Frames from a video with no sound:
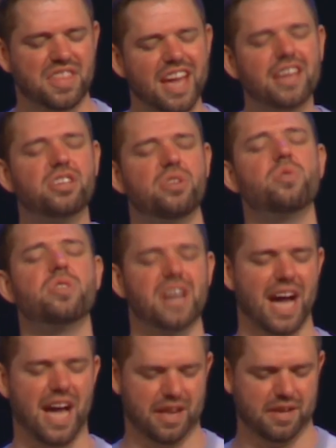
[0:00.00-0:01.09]
Thank you,
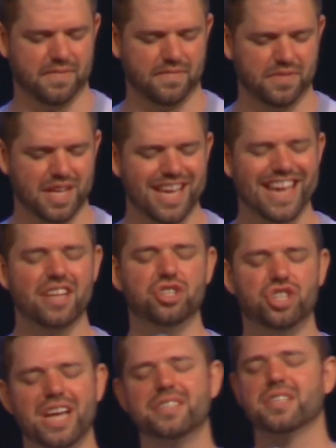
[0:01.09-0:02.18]
God. In
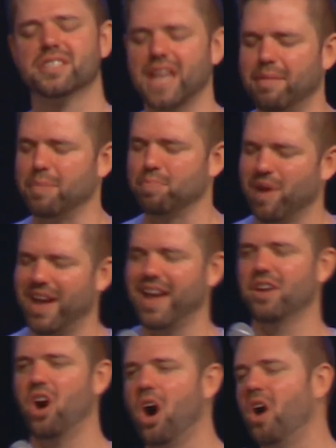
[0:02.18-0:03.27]
Jesus' name we pray,
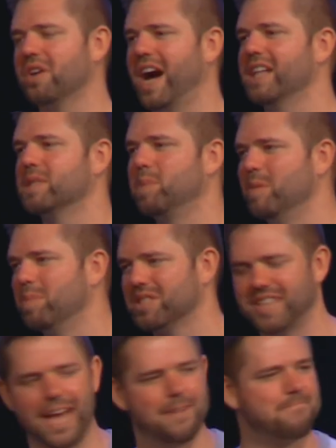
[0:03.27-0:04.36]
and all God's people
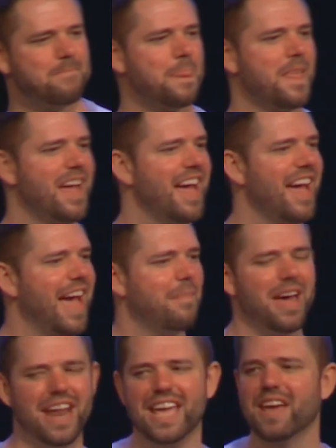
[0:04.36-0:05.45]
said,
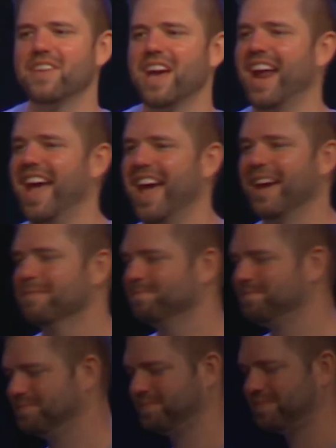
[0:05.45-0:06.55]
amen. Hey, give God a hand.